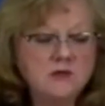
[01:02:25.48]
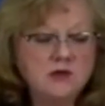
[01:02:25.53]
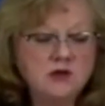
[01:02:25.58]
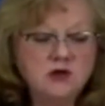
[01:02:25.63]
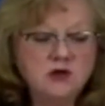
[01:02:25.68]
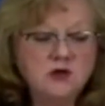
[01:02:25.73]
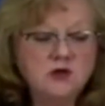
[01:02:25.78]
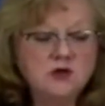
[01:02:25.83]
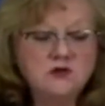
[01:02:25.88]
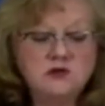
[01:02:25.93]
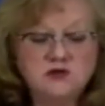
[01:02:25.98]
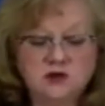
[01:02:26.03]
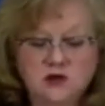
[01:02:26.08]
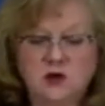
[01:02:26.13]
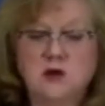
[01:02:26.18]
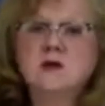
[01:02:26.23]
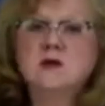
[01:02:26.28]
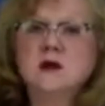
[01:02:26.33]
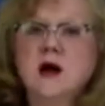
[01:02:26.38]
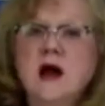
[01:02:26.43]
use
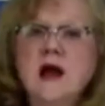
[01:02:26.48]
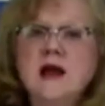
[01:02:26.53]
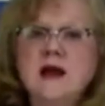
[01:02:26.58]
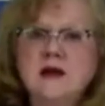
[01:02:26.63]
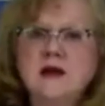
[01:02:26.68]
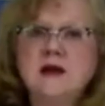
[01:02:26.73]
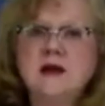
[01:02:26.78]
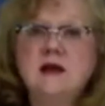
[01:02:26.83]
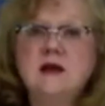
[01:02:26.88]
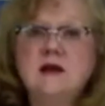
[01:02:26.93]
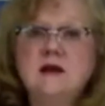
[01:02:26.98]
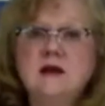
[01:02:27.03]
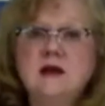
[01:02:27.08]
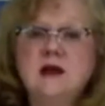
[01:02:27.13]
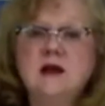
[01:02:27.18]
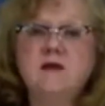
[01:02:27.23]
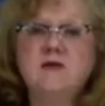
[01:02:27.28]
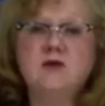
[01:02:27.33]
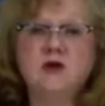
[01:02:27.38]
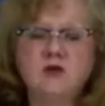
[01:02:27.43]
your lining,
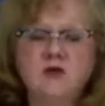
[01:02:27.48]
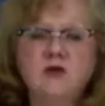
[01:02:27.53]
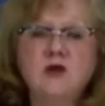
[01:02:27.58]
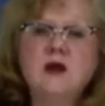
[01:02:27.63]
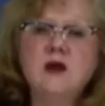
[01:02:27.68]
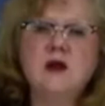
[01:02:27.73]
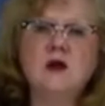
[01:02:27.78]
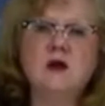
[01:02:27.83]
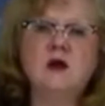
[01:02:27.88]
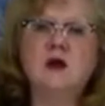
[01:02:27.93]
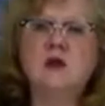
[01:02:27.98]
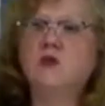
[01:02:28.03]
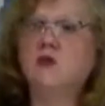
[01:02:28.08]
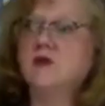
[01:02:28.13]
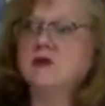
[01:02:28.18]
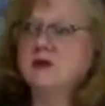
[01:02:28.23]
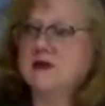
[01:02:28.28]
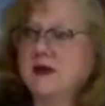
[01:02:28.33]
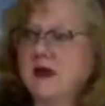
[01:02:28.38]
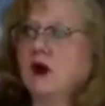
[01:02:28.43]
and if you're really good
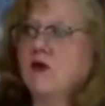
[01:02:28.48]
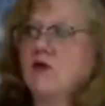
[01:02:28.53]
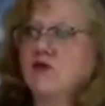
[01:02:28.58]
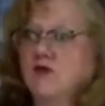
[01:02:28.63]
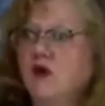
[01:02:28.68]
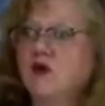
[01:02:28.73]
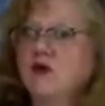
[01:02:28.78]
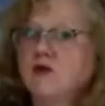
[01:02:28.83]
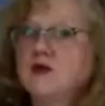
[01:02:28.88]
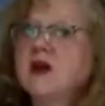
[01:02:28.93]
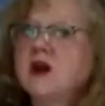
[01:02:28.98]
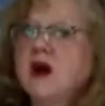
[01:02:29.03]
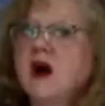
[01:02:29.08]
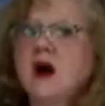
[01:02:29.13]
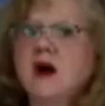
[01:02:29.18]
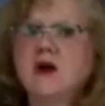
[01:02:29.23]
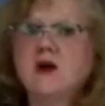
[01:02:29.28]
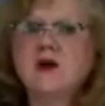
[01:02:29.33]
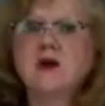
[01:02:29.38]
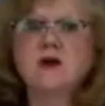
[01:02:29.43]
with like a rotary
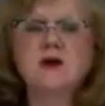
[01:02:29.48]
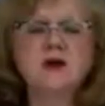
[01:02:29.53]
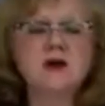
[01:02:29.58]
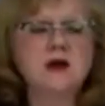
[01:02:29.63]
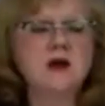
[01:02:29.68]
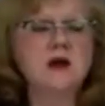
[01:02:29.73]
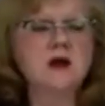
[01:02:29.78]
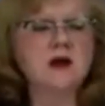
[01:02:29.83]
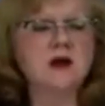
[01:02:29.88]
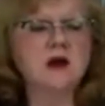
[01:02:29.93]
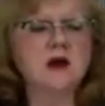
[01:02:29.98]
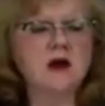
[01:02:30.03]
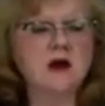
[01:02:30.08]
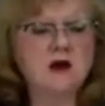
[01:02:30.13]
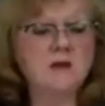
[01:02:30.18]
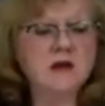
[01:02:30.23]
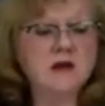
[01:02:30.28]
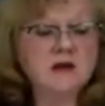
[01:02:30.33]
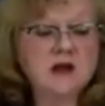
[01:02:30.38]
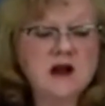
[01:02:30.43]
cutter,
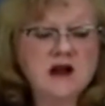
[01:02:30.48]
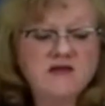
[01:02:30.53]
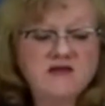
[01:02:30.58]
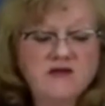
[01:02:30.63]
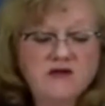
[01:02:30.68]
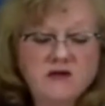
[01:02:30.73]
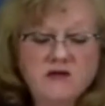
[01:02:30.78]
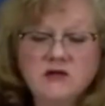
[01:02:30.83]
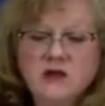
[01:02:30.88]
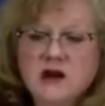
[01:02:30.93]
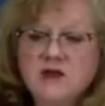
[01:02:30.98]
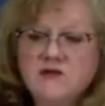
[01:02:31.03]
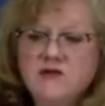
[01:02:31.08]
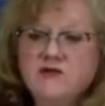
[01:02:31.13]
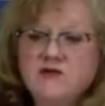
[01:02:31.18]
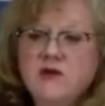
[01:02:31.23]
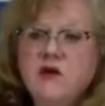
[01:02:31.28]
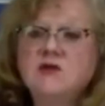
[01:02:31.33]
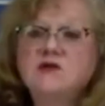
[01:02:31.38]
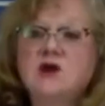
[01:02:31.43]
and a lot of you
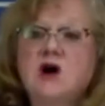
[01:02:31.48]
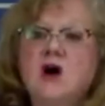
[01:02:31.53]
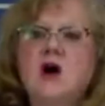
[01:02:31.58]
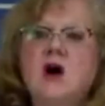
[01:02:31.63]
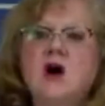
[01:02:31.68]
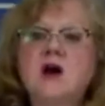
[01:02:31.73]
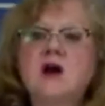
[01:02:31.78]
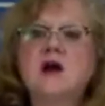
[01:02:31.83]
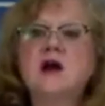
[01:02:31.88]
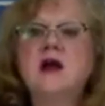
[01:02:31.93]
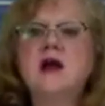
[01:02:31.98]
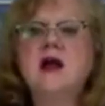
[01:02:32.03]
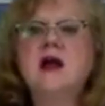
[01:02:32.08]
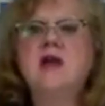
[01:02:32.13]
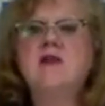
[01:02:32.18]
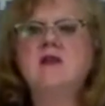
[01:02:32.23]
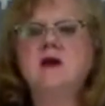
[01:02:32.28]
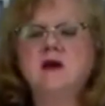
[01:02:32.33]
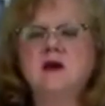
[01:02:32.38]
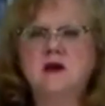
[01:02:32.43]
folks are,
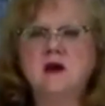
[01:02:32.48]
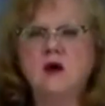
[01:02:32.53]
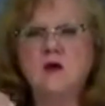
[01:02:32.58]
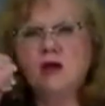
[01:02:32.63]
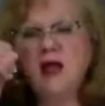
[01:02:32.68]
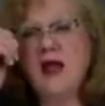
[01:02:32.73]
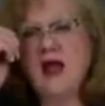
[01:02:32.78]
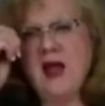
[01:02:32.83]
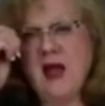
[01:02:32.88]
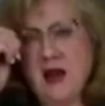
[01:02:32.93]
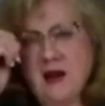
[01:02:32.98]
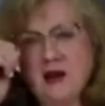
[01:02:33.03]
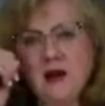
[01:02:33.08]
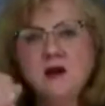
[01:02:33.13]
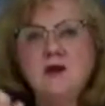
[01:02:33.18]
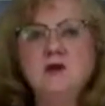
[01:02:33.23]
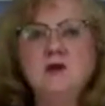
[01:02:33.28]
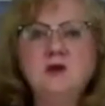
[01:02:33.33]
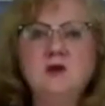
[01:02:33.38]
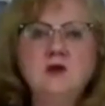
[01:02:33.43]
then go ahead
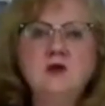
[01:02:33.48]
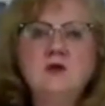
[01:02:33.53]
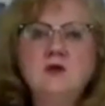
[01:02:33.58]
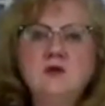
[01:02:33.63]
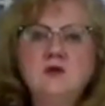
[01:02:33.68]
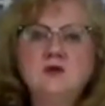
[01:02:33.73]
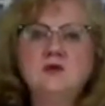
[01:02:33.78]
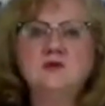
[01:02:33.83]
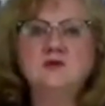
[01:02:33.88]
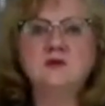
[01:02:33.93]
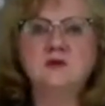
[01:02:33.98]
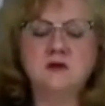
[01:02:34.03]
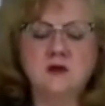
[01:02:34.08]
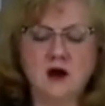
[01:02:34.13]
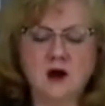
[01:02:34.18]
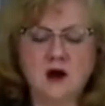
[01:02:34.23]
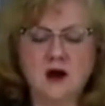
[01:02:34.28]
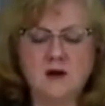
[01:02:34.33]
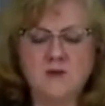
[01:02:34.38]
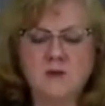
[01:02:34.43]
and use
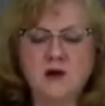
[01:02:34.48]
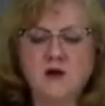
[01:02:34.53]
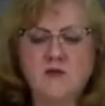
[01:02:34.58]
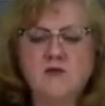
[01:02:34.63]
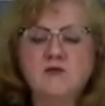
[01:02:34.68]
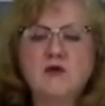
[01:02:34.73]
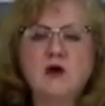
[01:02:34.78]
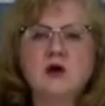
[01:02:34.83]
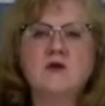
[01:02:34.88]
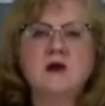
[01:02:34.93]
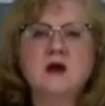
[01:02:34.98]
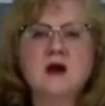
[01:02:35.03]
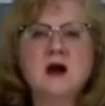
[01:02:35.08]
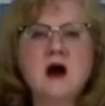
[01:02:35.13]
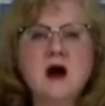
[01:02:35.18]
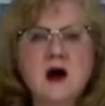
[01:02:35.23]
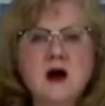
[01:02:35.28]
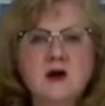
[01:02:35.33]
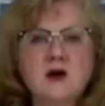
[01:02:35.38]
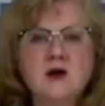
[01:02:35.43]
a rotary
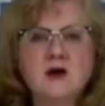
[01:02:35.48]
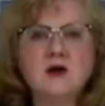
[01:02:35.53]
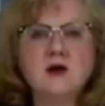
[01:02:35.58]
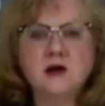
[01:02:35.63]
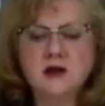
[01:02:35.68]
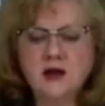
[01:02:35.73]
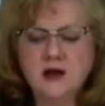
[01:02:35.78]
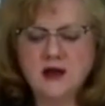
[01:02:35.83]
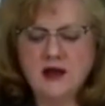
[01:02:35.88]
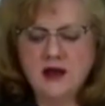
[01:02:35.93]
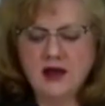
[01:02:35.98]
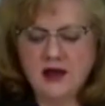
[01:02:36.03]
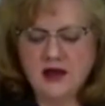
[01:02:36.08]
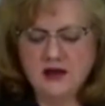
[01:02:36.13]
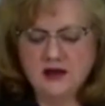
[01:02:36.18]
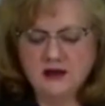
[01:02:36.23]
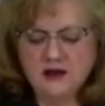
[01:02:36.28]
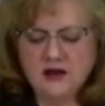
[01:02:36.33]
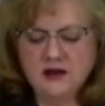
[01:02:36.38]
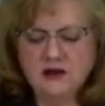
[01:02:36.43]
cutter
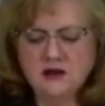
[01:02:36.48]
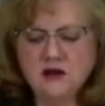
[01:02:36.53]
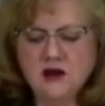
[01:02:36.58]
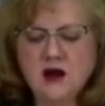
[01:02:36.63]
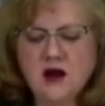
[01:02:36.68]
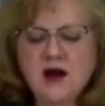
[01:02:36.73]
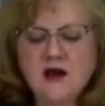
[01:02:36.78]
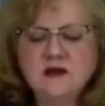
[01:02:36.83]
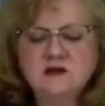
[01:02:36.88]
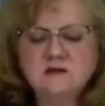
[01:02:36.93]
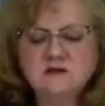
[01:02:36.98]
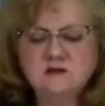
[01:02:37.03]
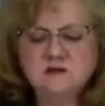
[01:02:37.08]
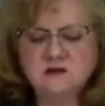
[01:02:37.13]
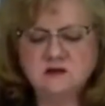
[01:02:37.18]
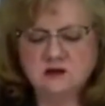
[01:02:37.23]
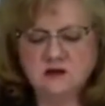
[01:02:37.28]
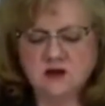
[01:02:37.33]
and get nice